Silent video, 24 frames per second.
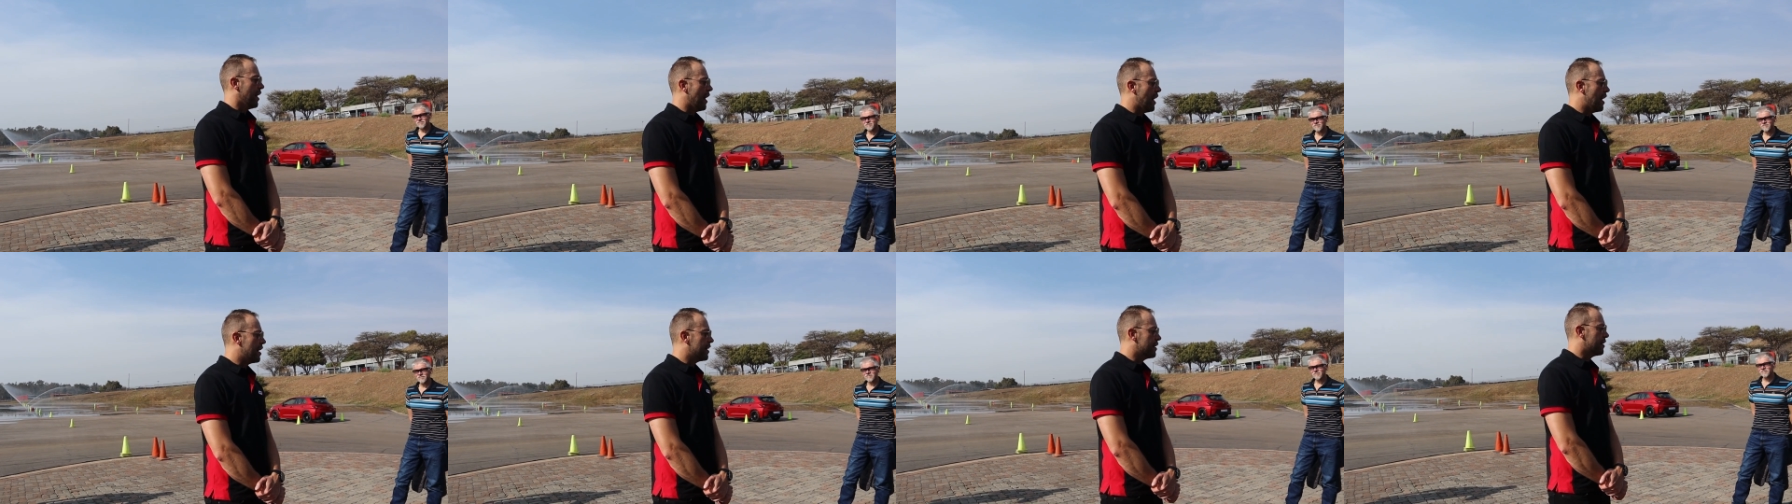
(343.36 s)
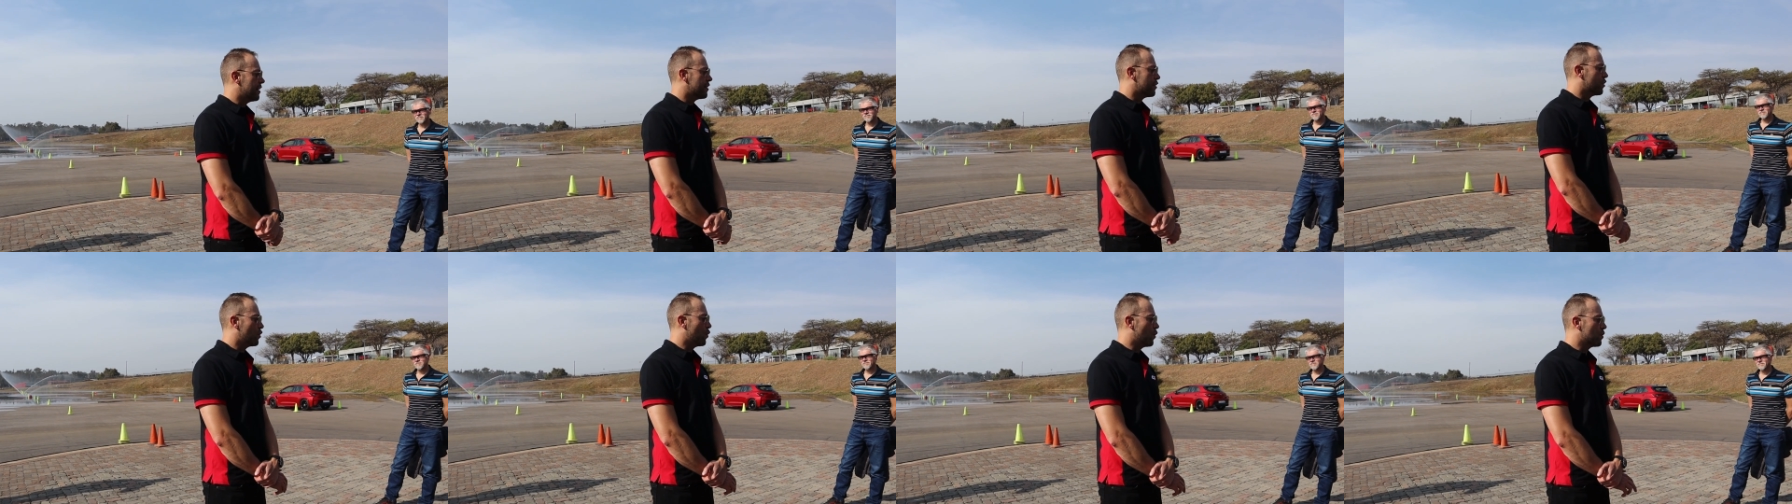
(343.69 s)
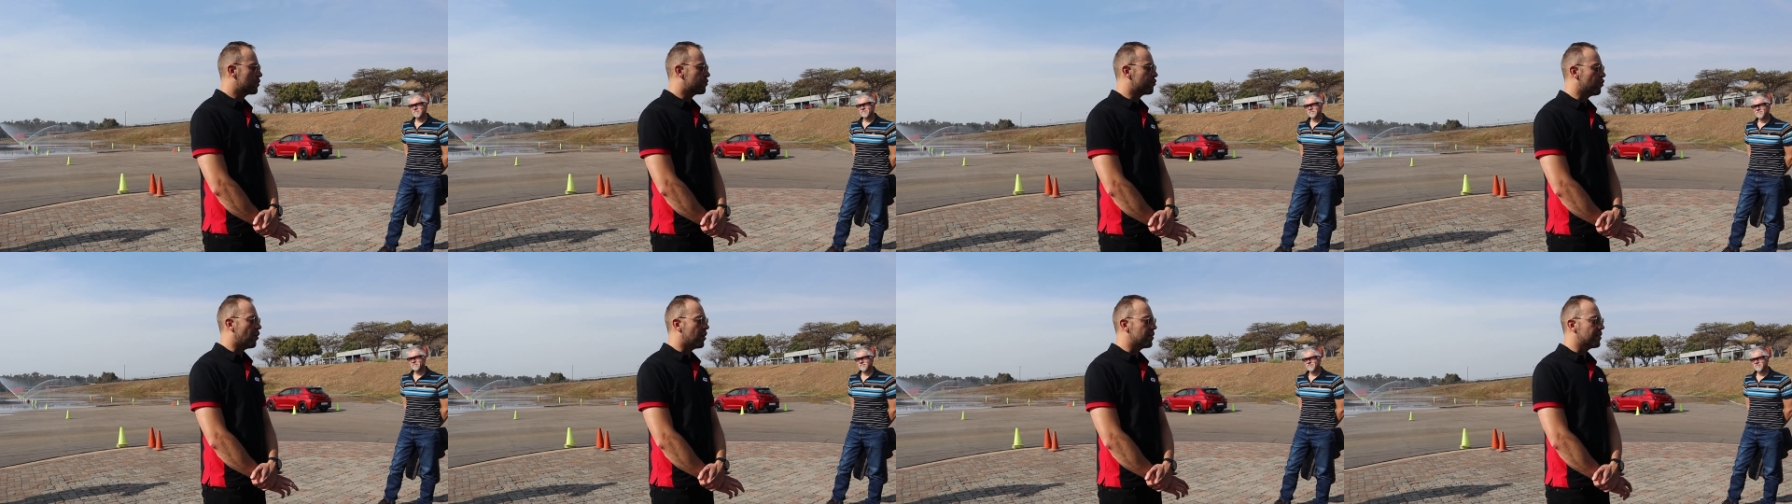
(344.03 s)
and I
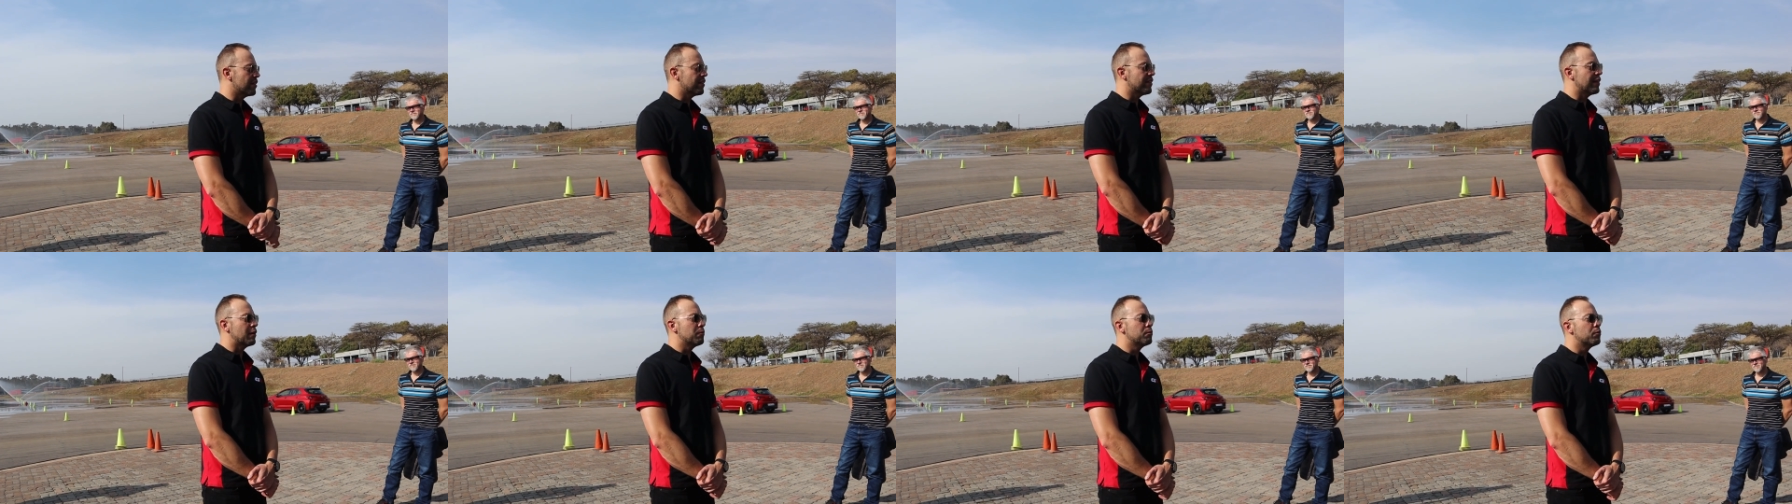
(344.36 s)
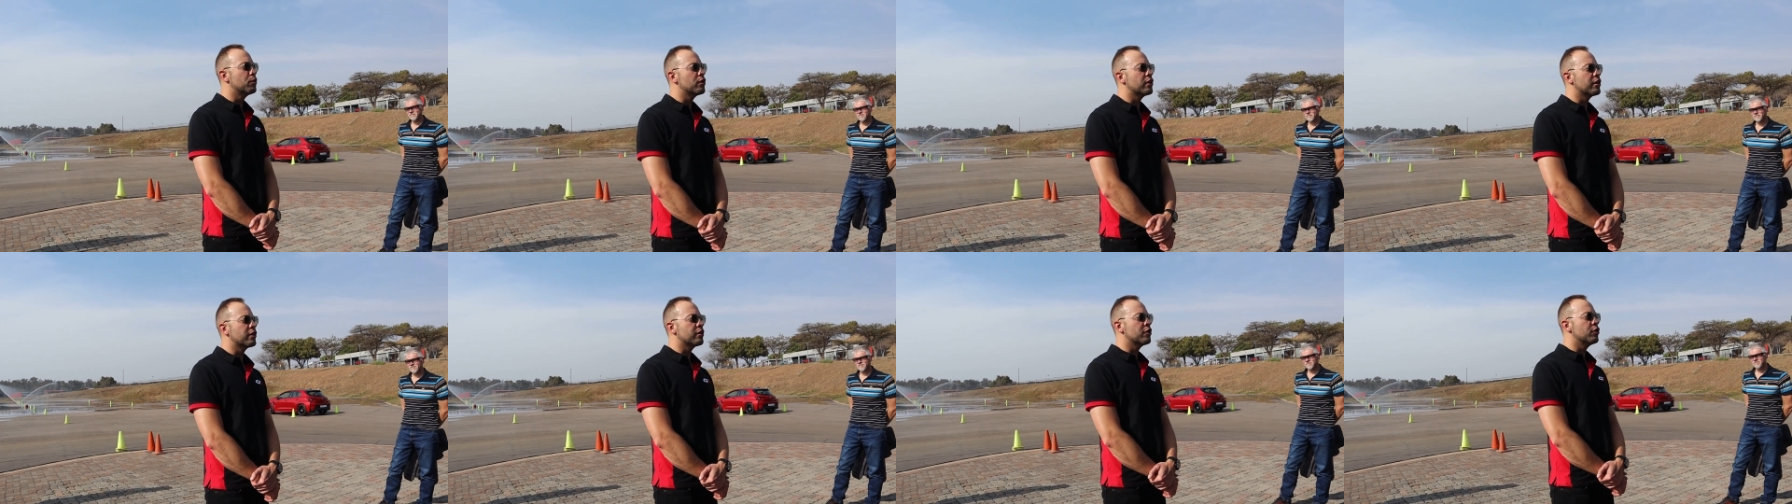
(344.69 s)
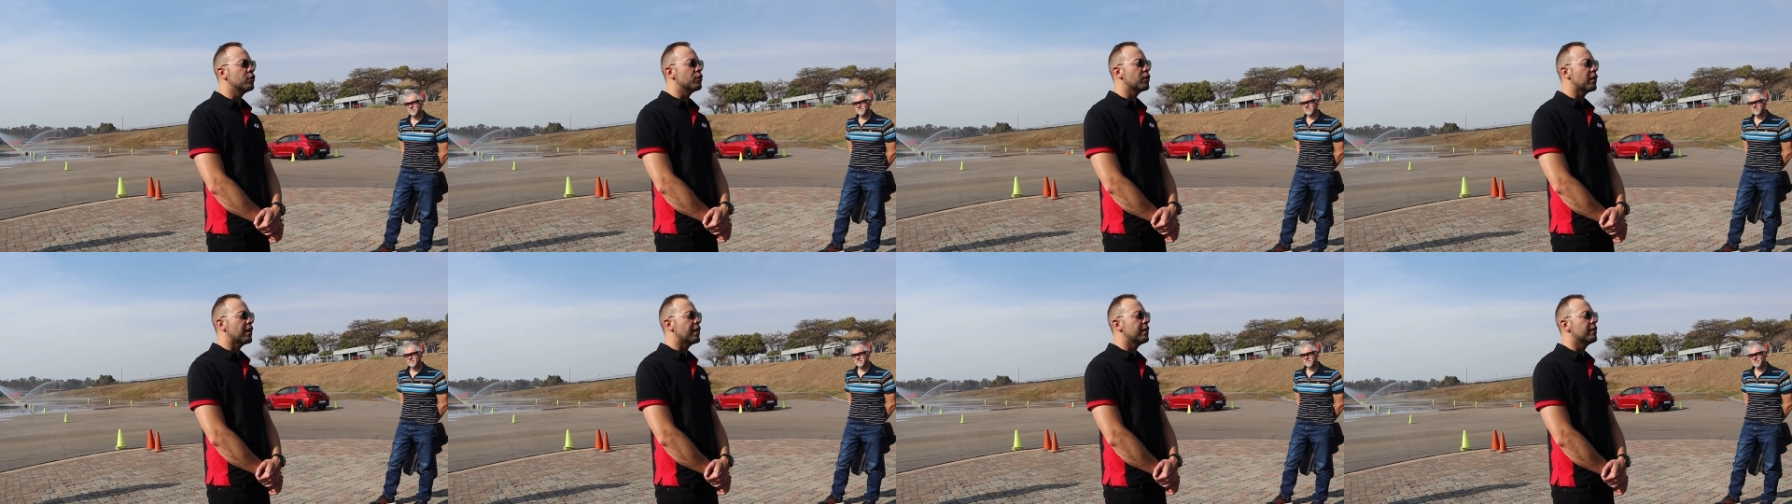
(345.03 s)
thought rather than putting
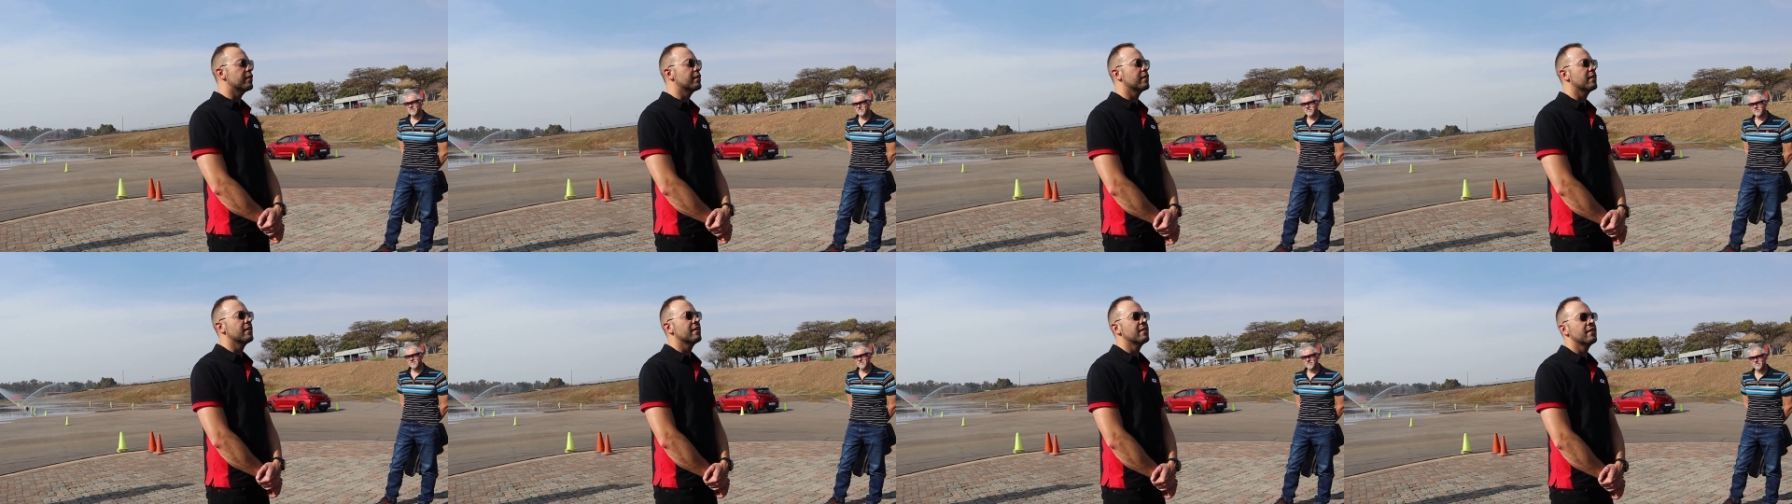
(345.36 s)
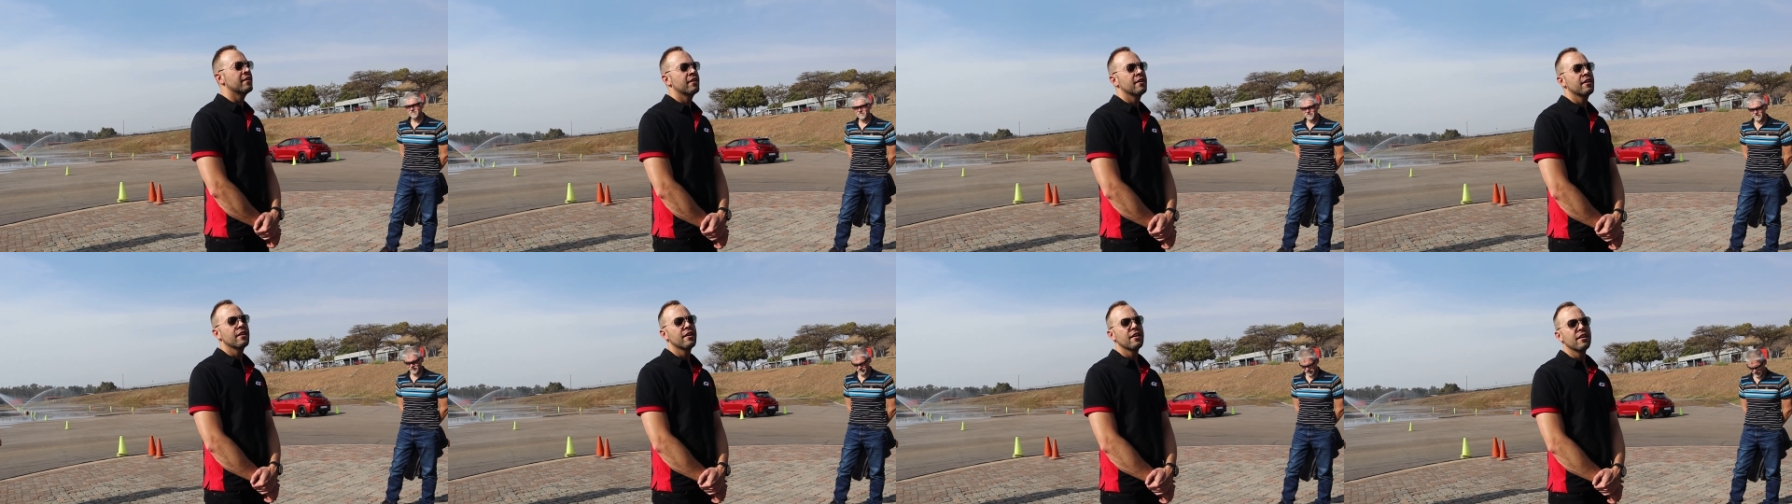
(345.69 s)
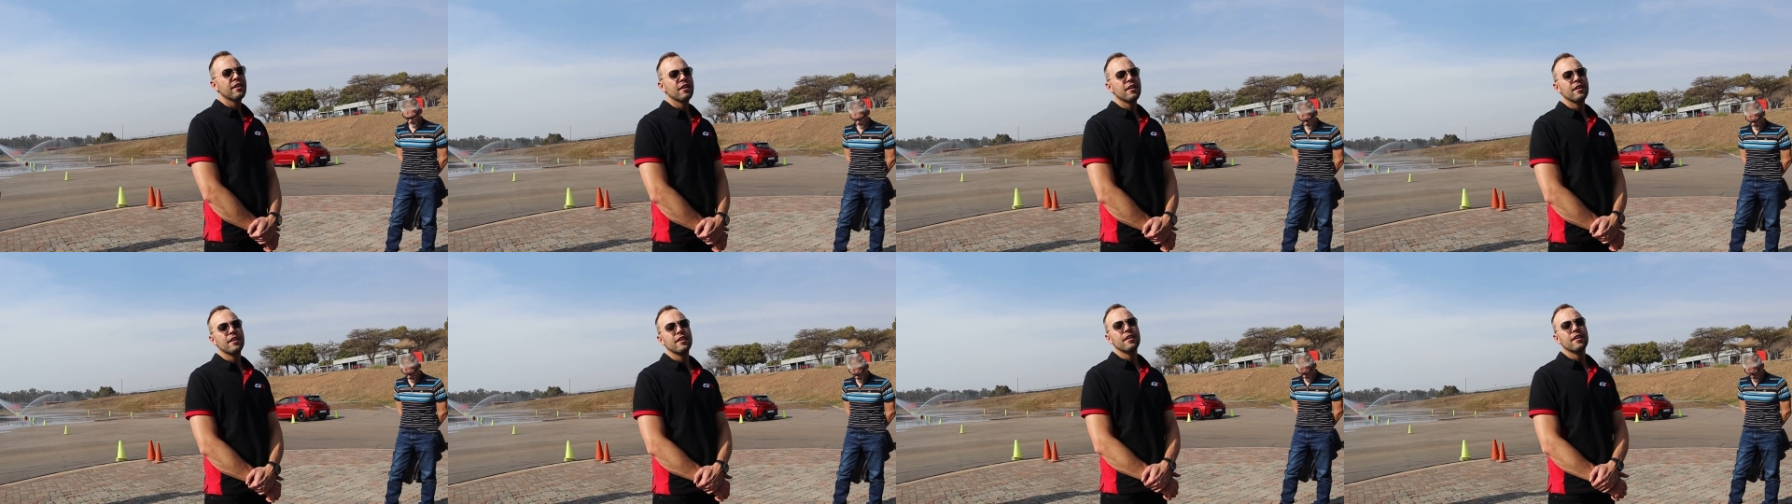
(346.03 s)
you in
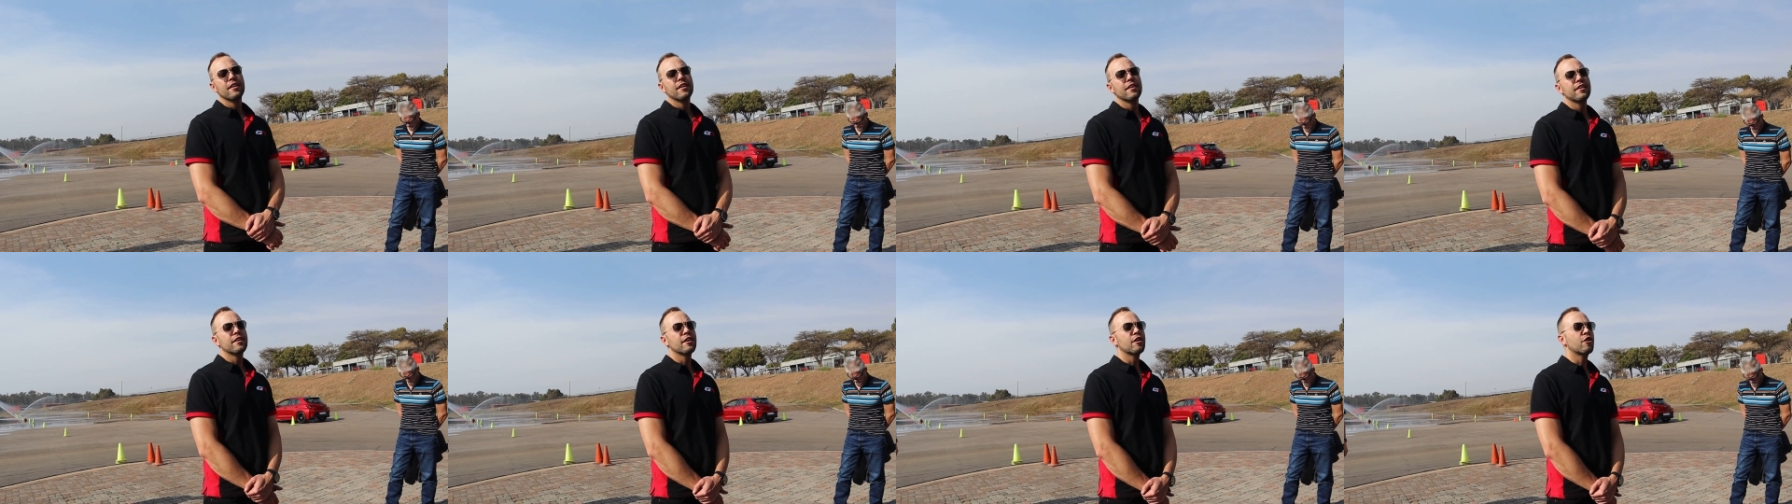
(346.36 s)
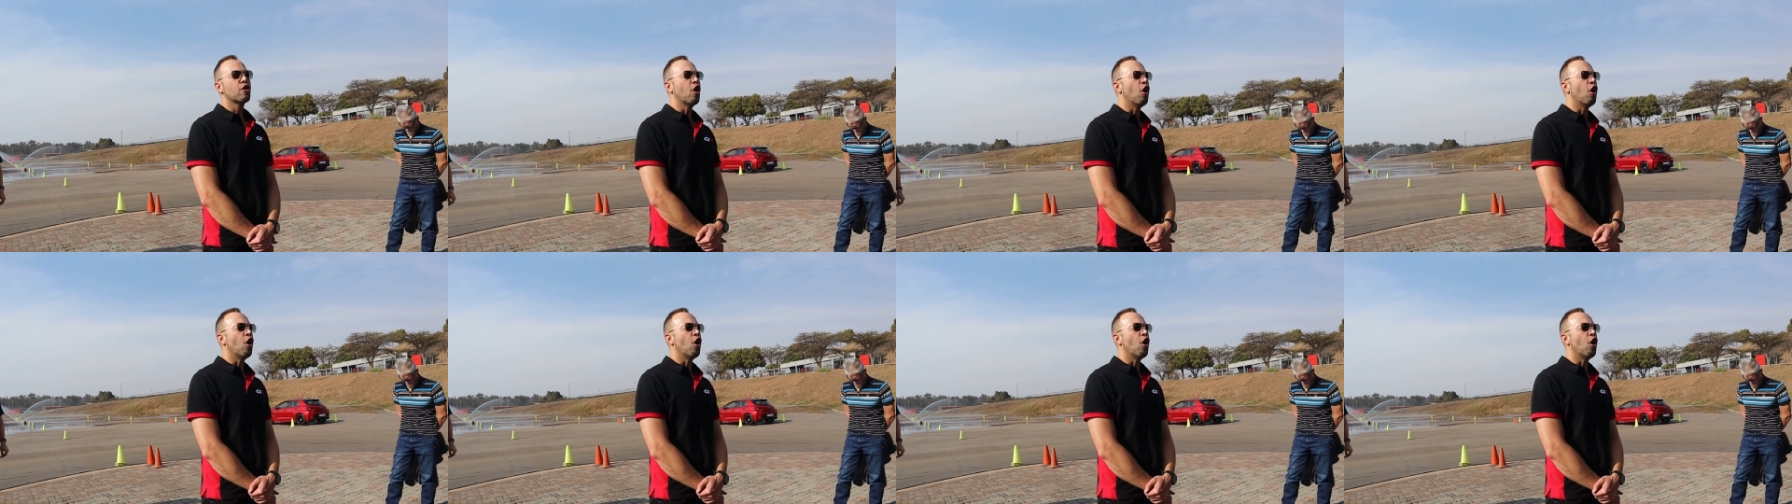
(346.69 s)
the